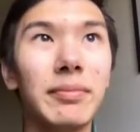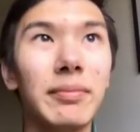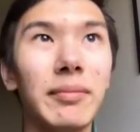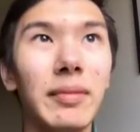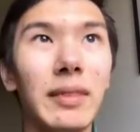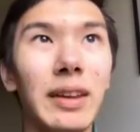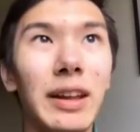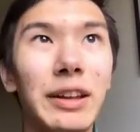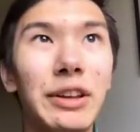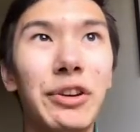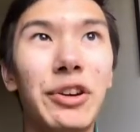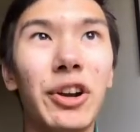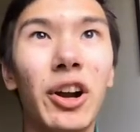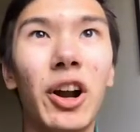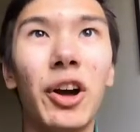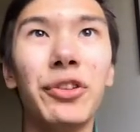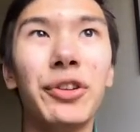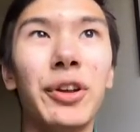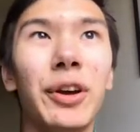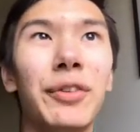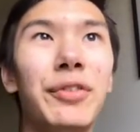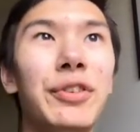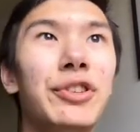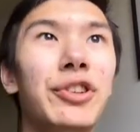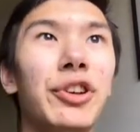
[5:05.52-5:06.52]
you can also,
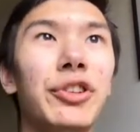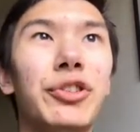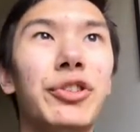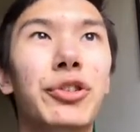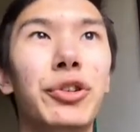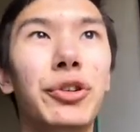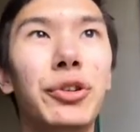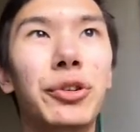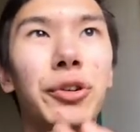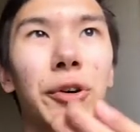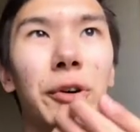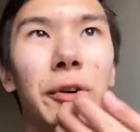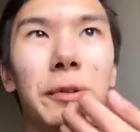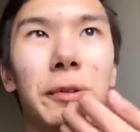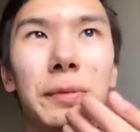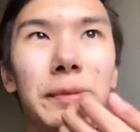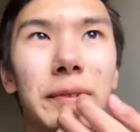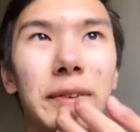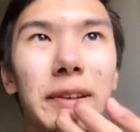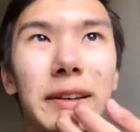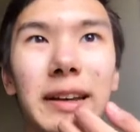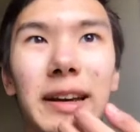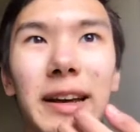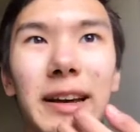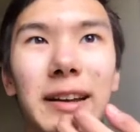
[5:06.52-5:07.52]
if you just Google
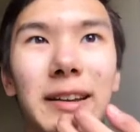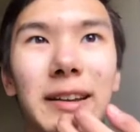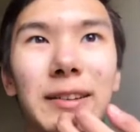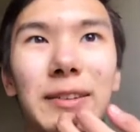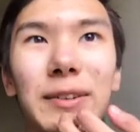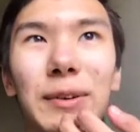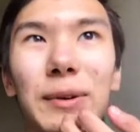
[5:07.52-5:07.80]
Git,